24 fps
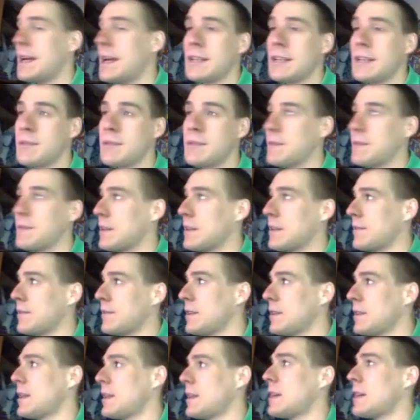have to
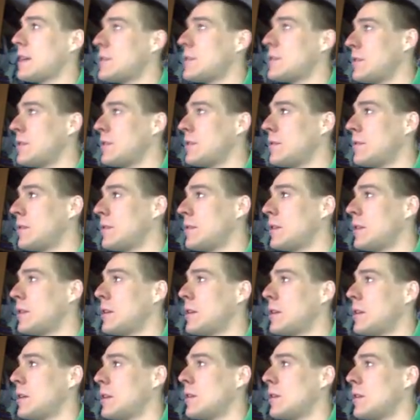convert that to
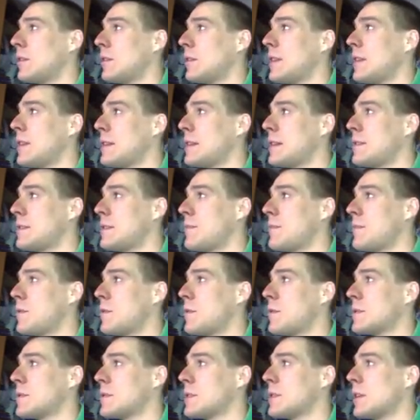
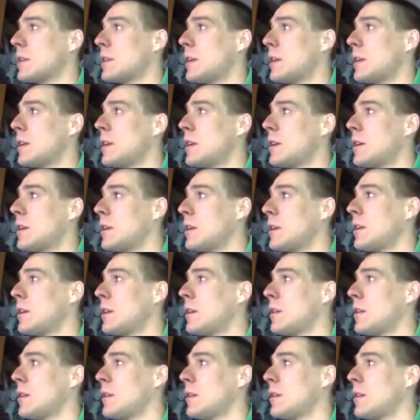moles
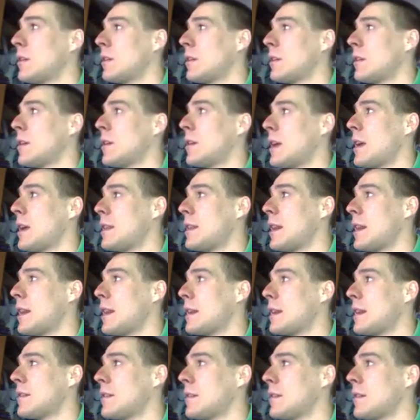and
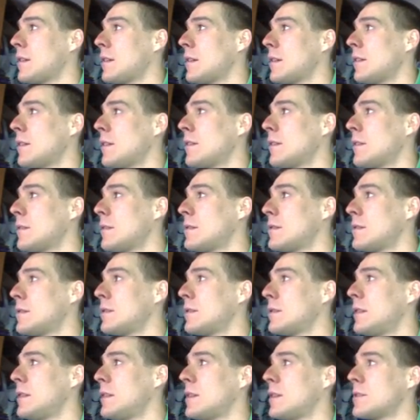that to
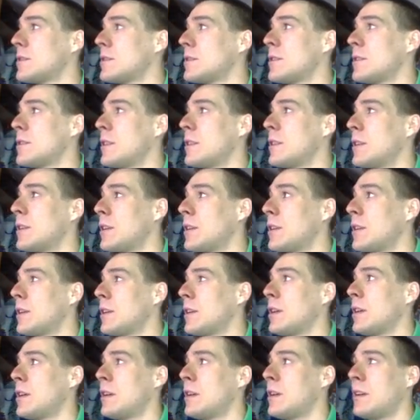liters.
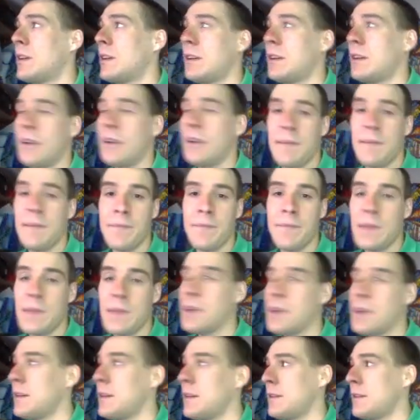Right.
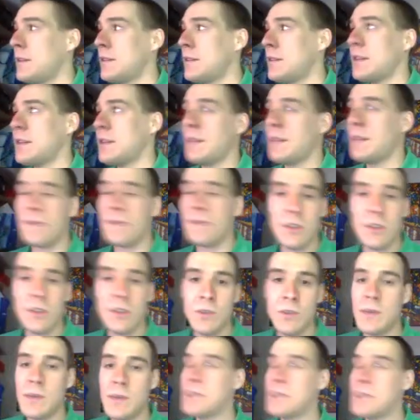Kind of 2
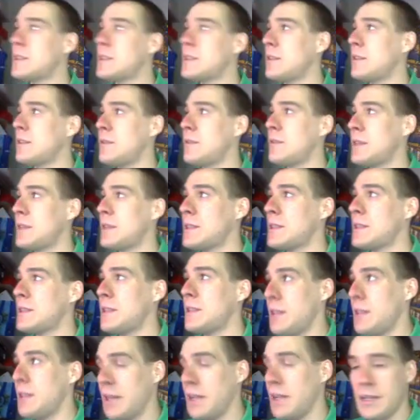ways to do
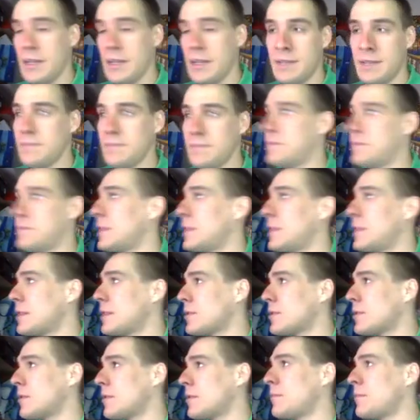this. I'll
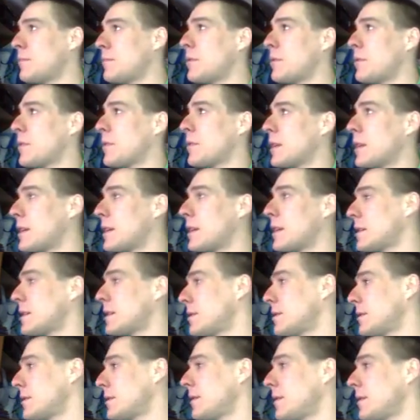show you both, I
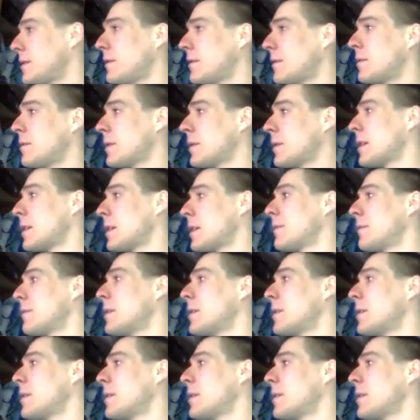guess, even though we're kind of